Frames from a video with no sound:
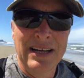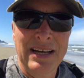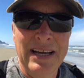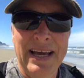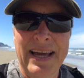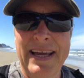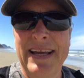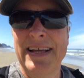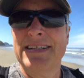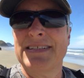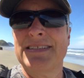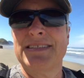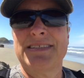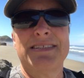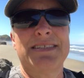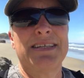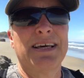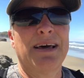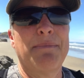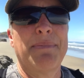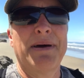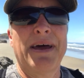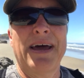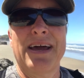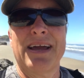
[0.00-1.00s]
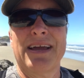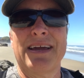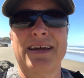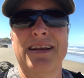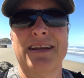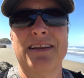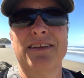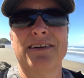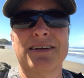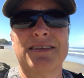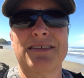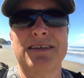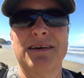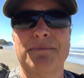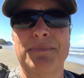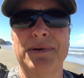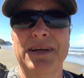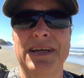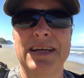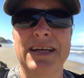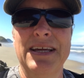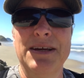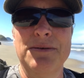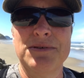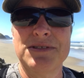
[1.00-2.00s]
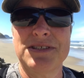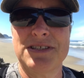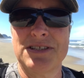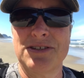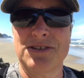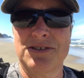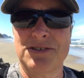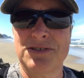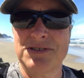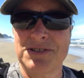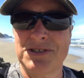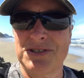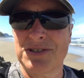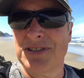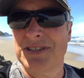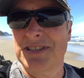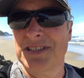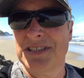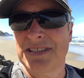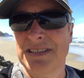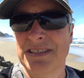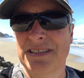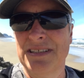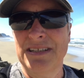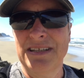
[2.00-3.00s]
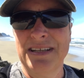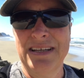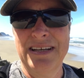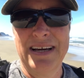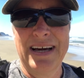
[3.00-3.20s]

And he just sat back and looked at me. He was a neurosurgeon.